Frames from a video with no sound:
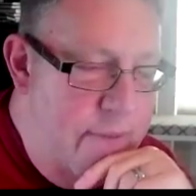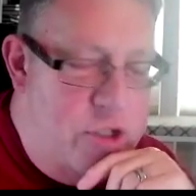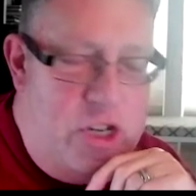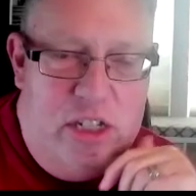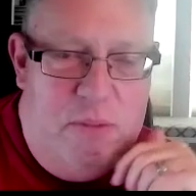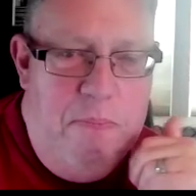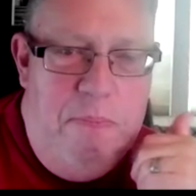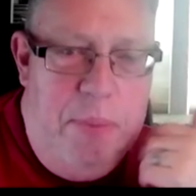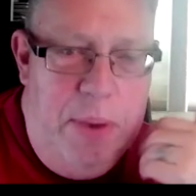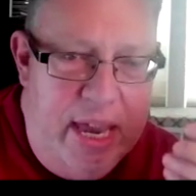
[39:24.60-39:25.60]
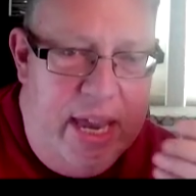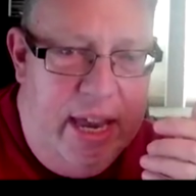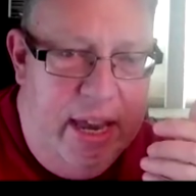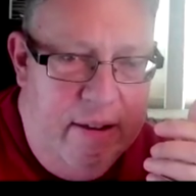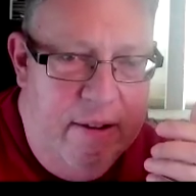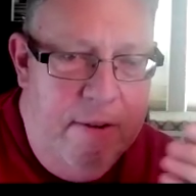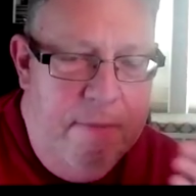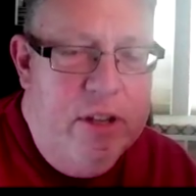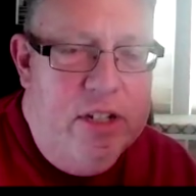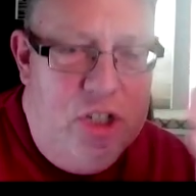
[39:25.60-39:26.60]
of just being
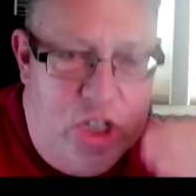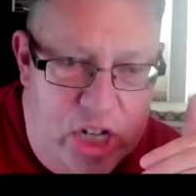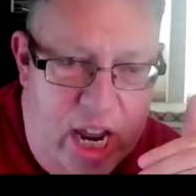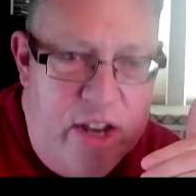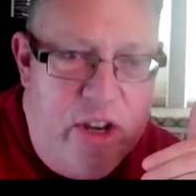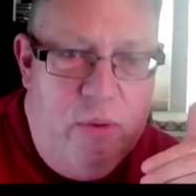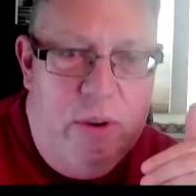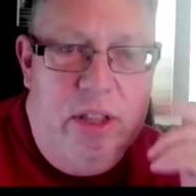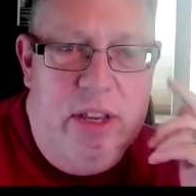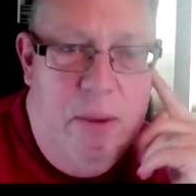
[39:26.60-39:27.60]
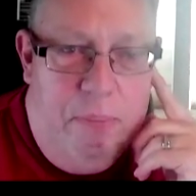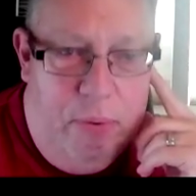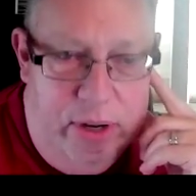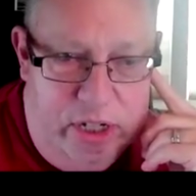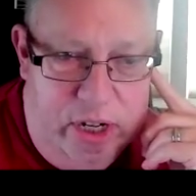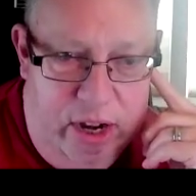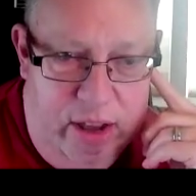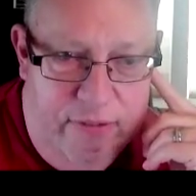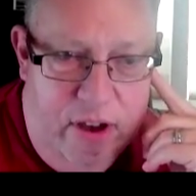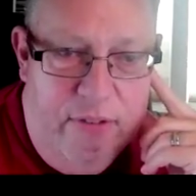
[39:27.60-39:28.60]
genuinely
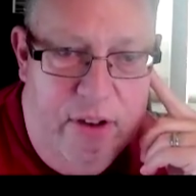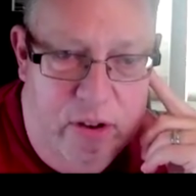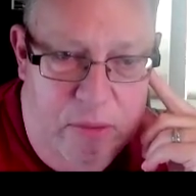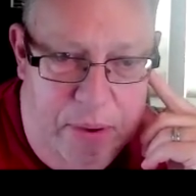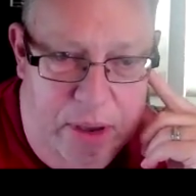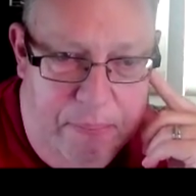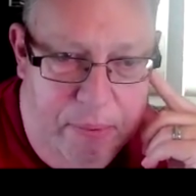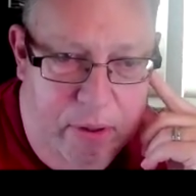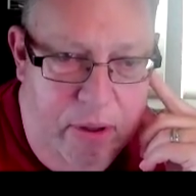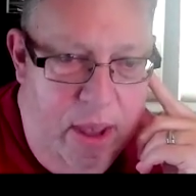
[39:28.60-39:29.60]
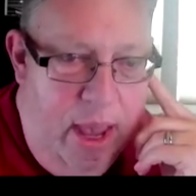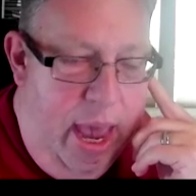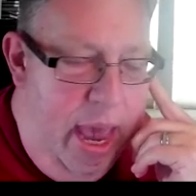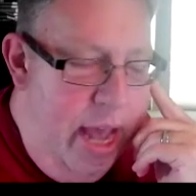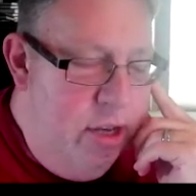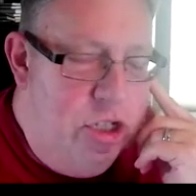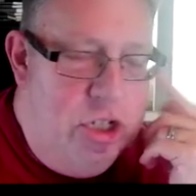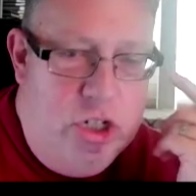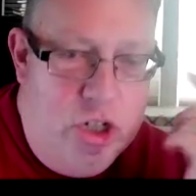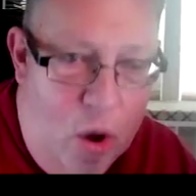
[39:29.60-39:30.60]
appreciative of other people and
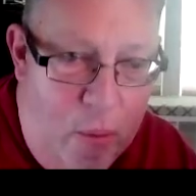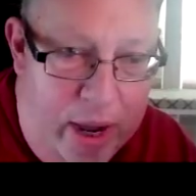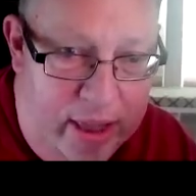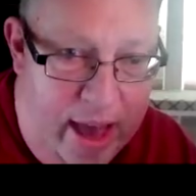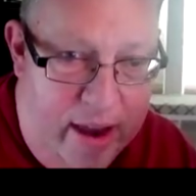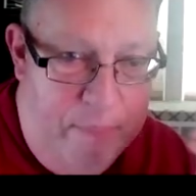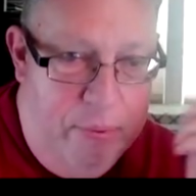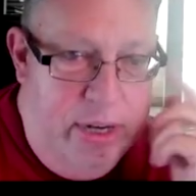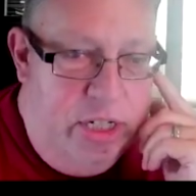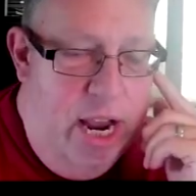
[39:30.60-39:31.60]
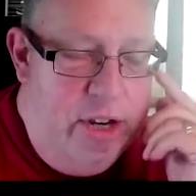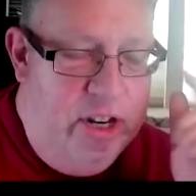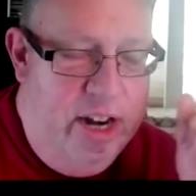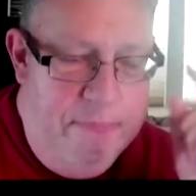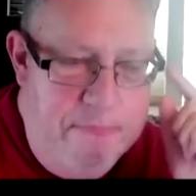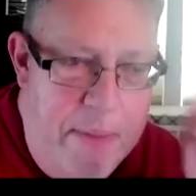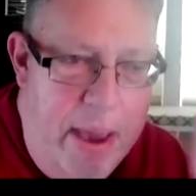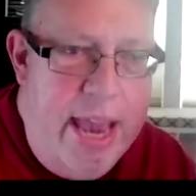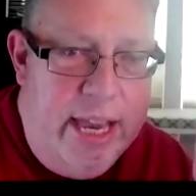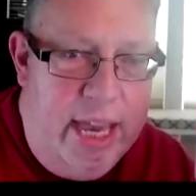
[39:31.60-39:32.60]
showing that appreciation and
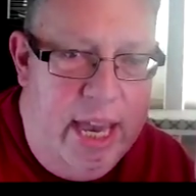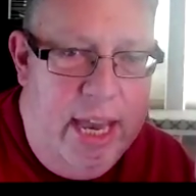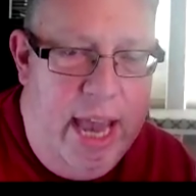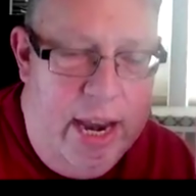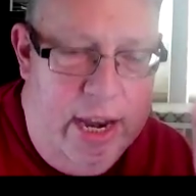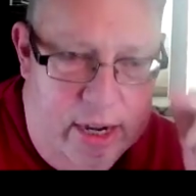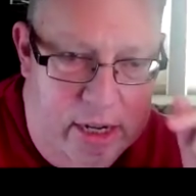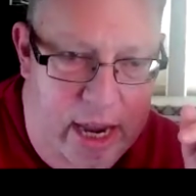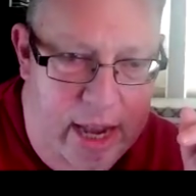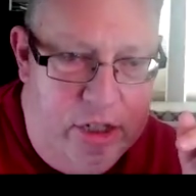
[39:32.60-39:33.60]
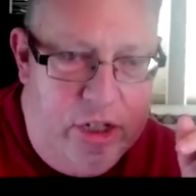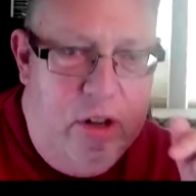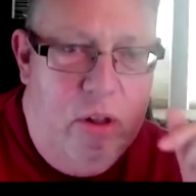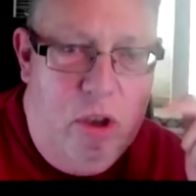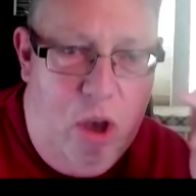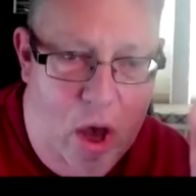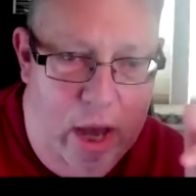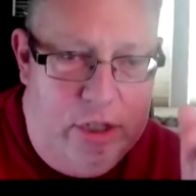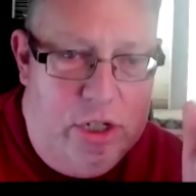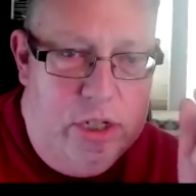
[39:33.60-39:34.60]
making an intentional,
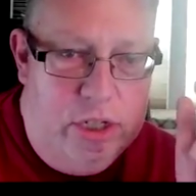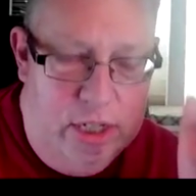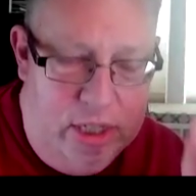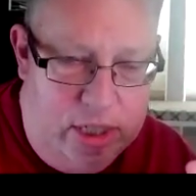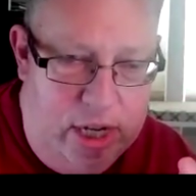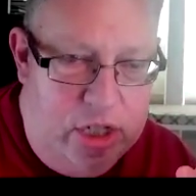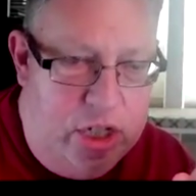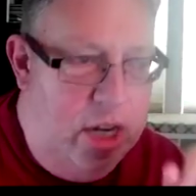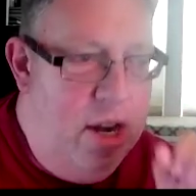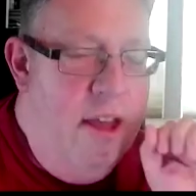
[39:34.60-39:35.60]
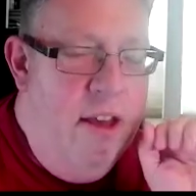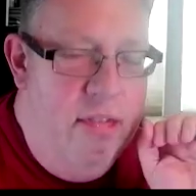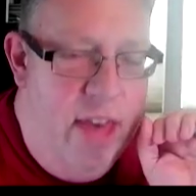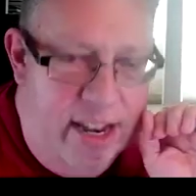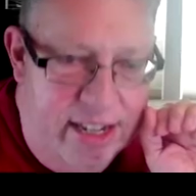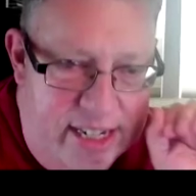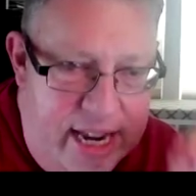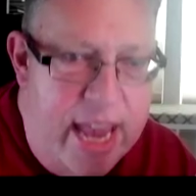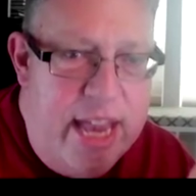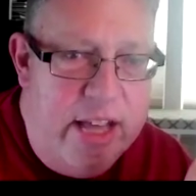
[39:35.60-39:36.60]
conscious decision
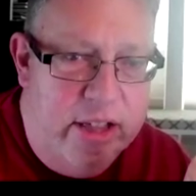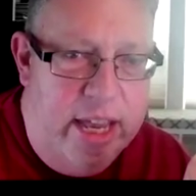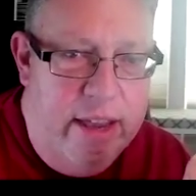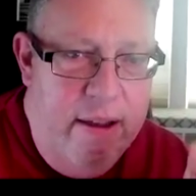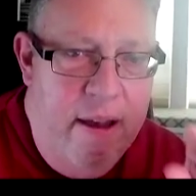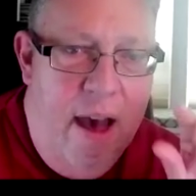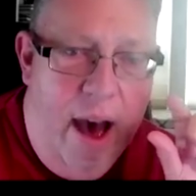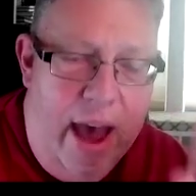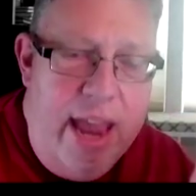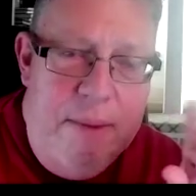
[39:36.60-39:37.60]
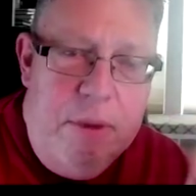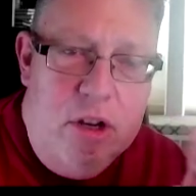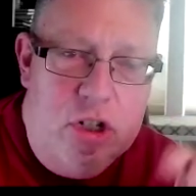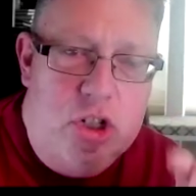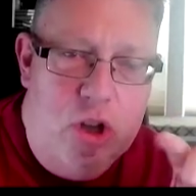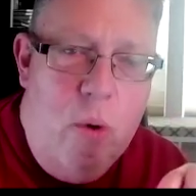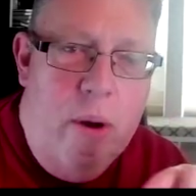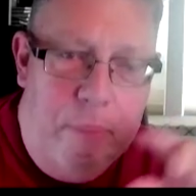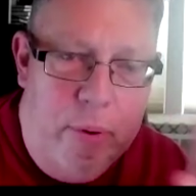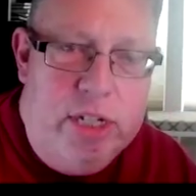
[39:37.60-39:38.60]
that daily I am going to
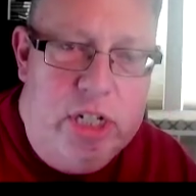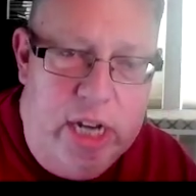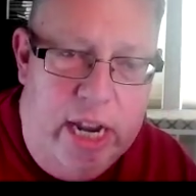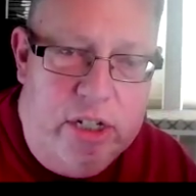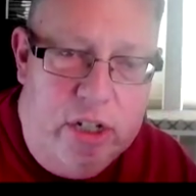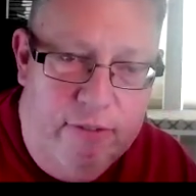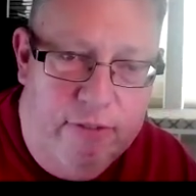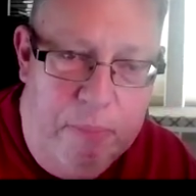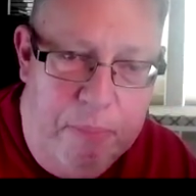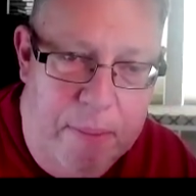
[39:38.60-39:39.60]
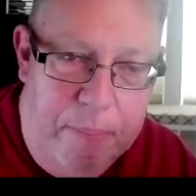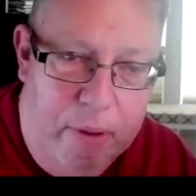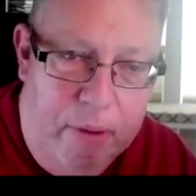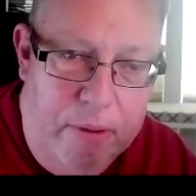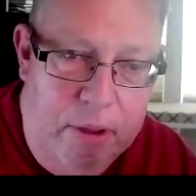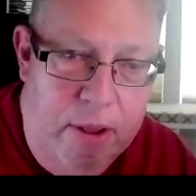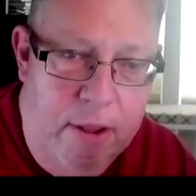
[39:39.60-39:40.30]
show appreciation for people.